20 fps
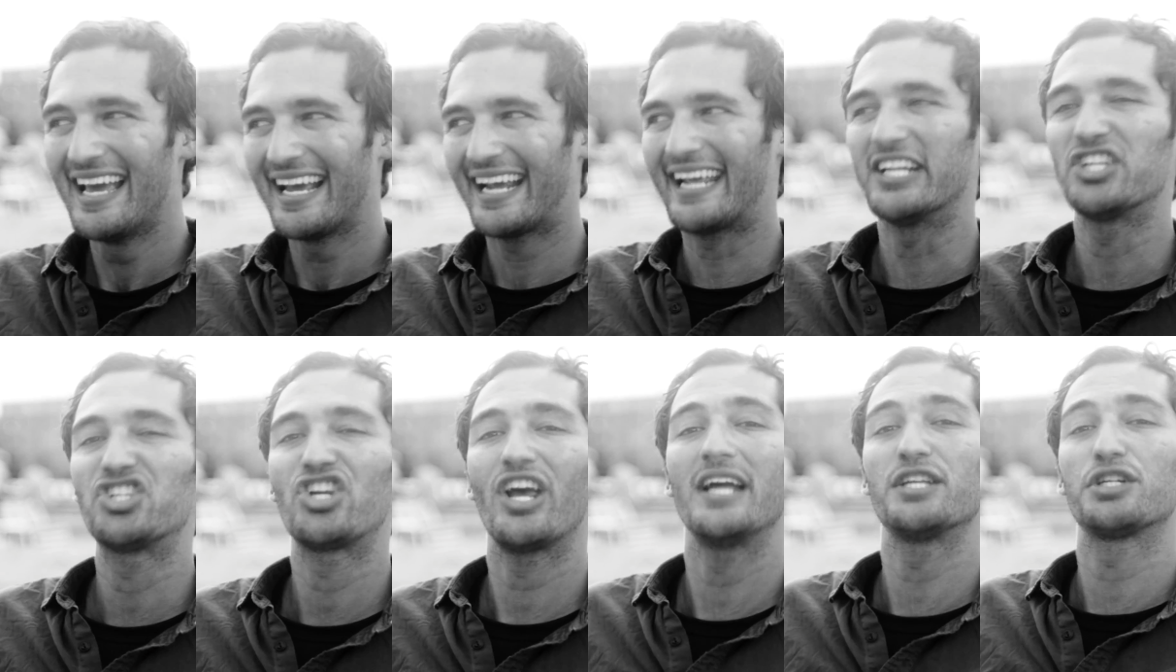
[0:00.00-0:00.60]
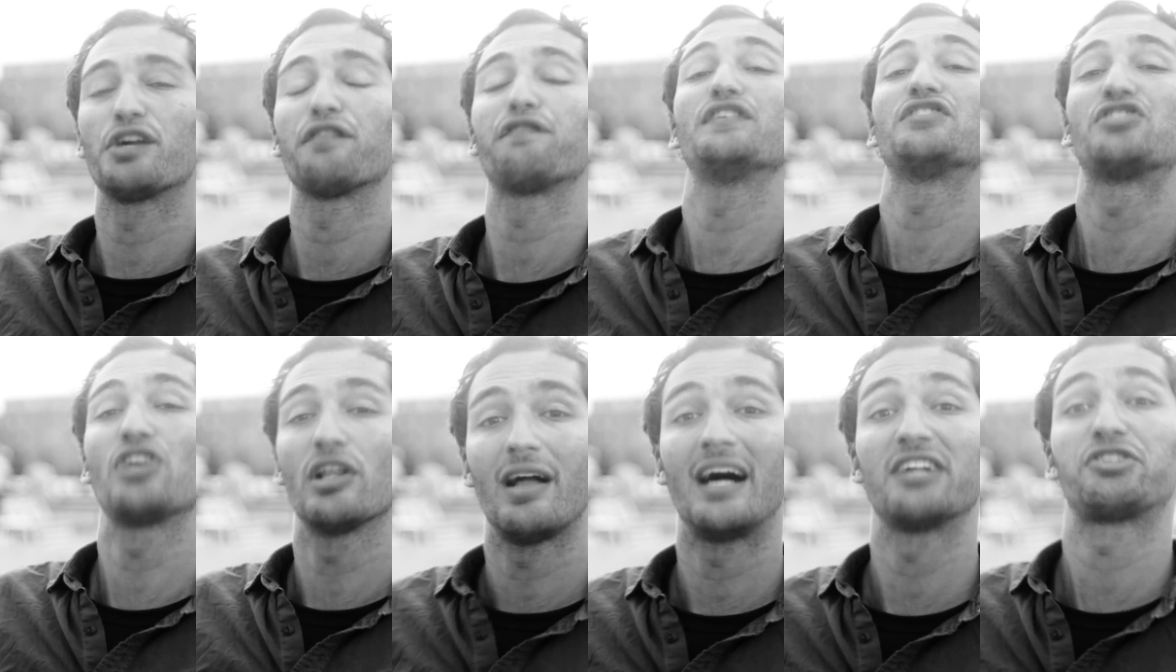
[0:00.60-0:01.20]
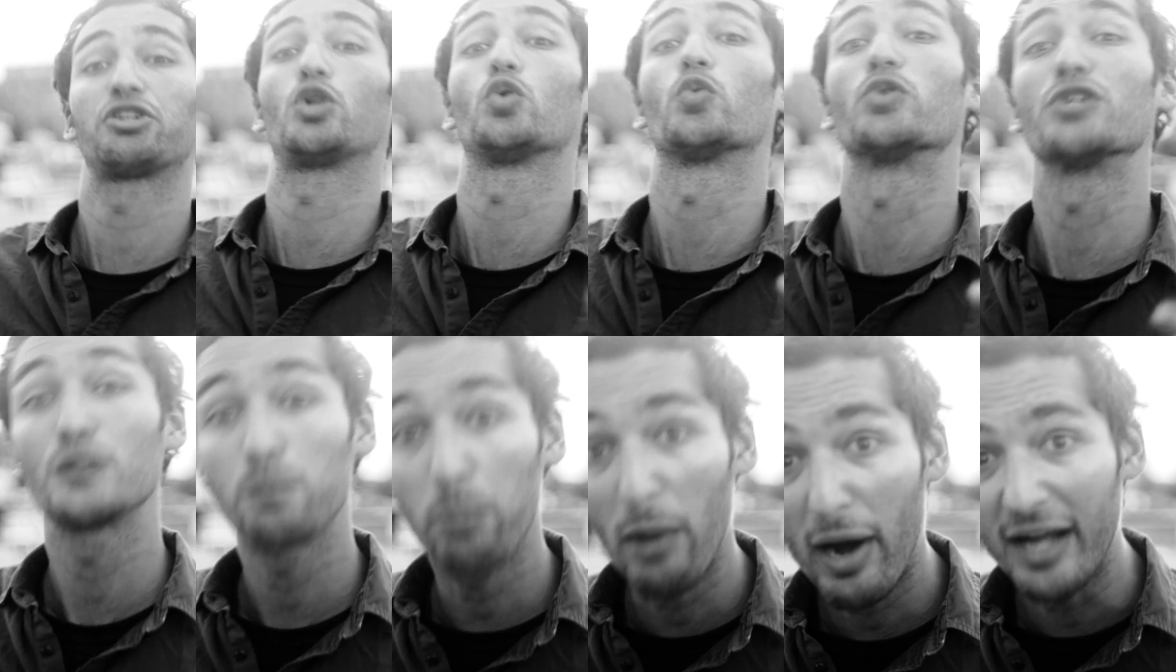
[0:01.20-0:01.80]
can change our physiological
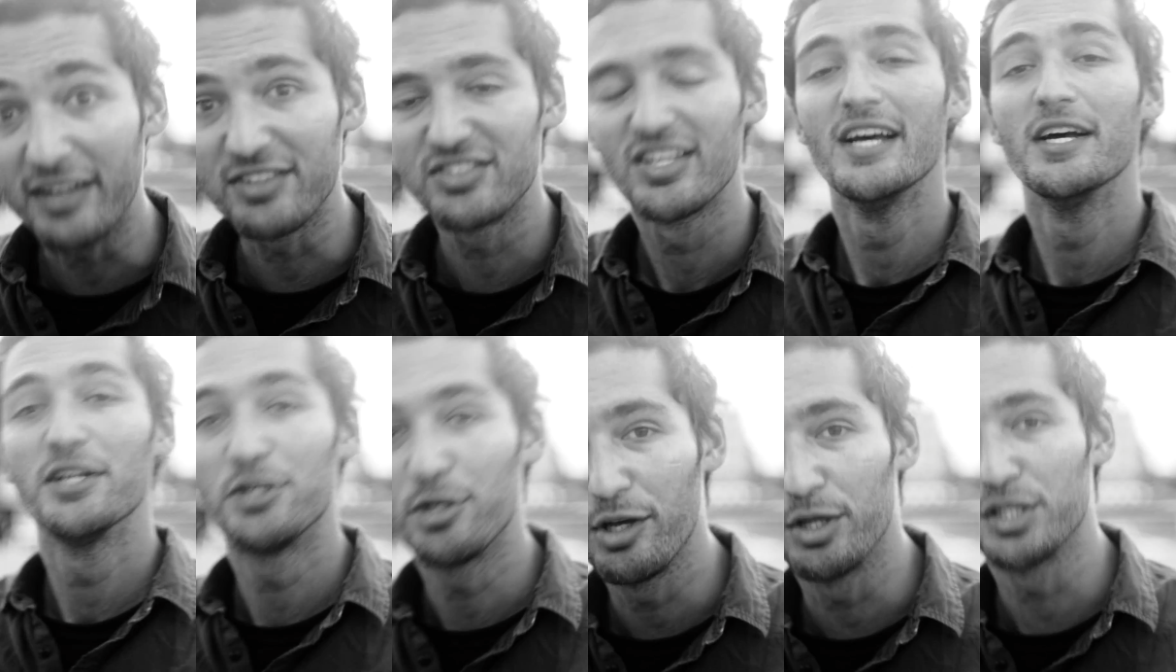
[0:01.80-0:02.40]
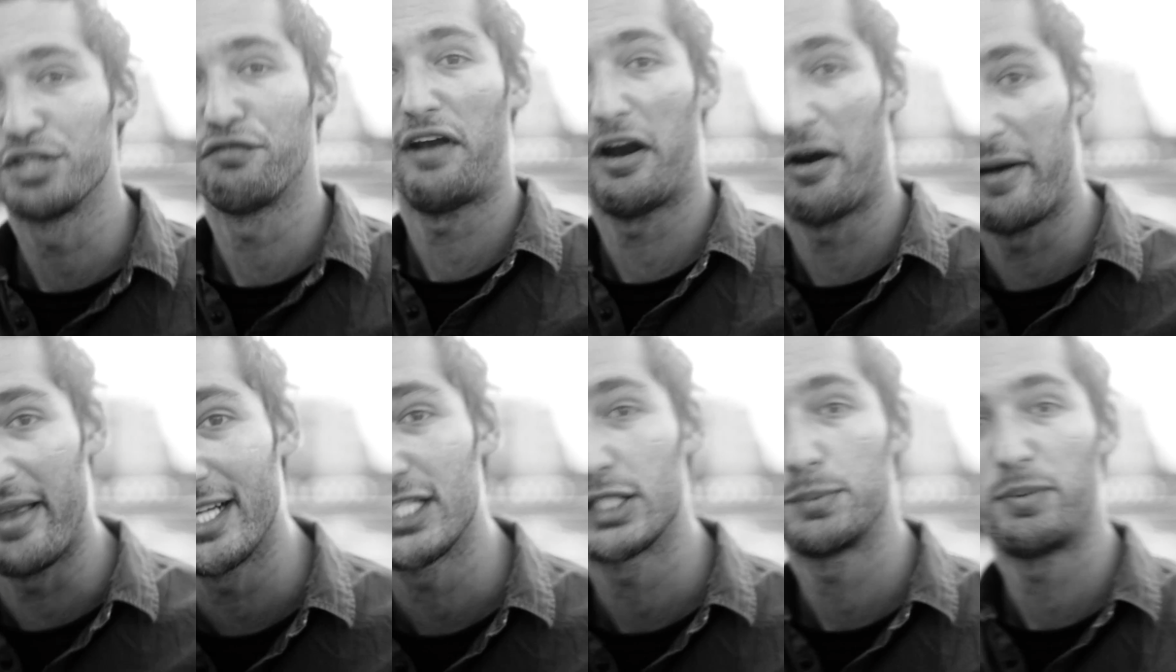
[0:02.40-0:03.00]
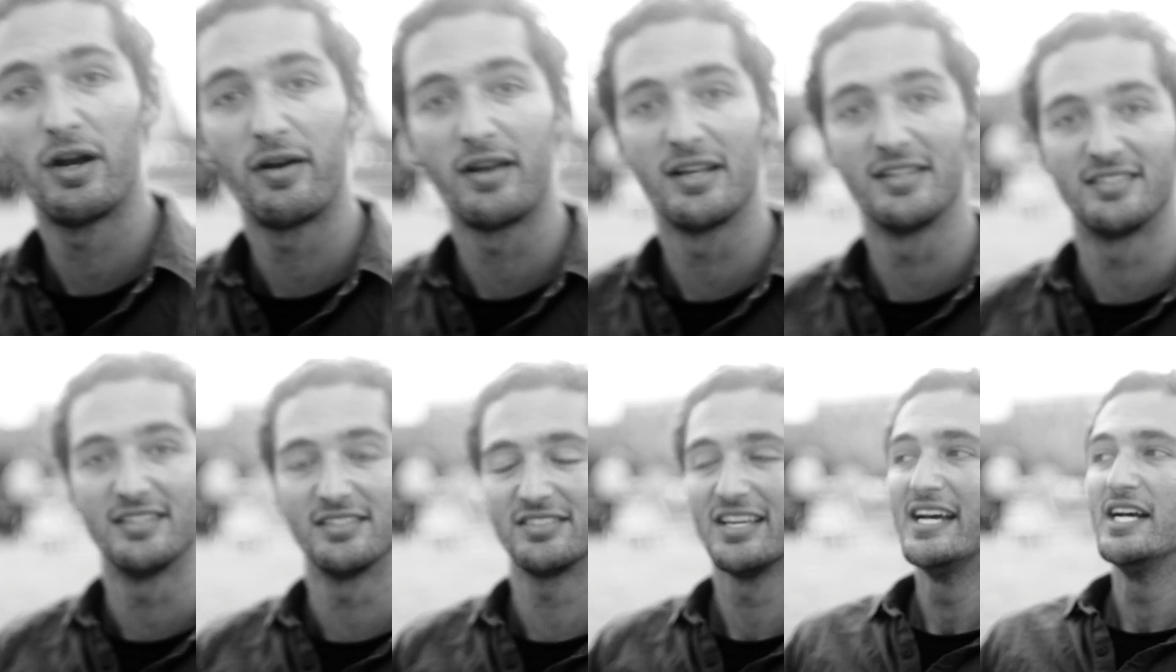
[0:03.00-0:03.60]
response to those very
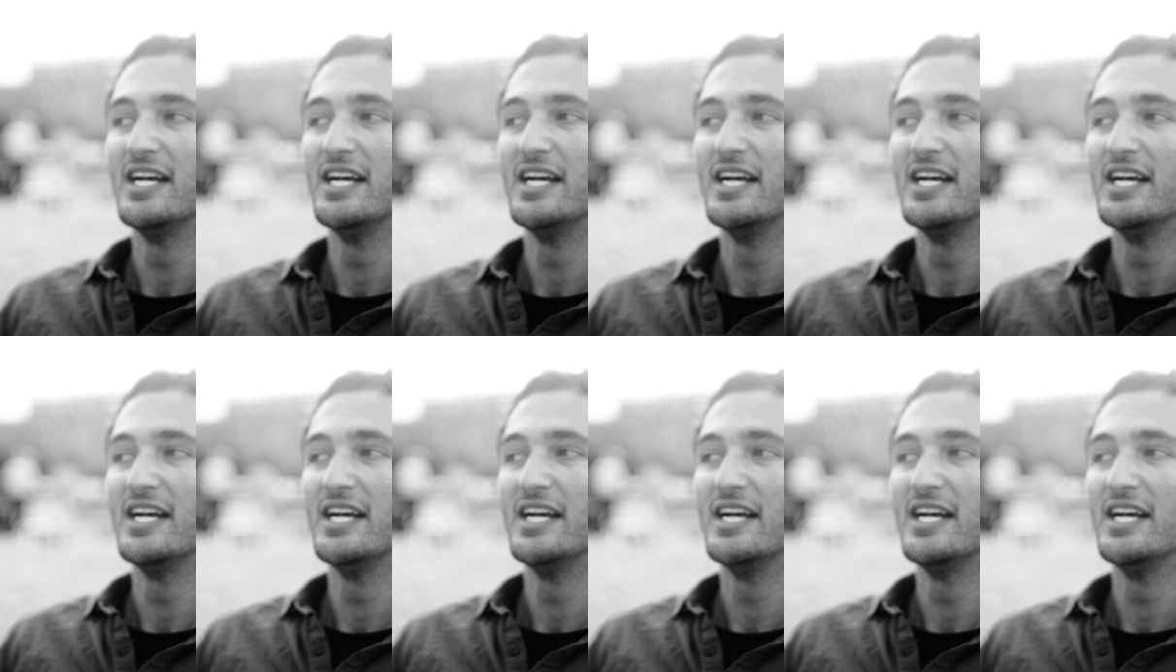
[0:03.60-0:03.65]
experiences.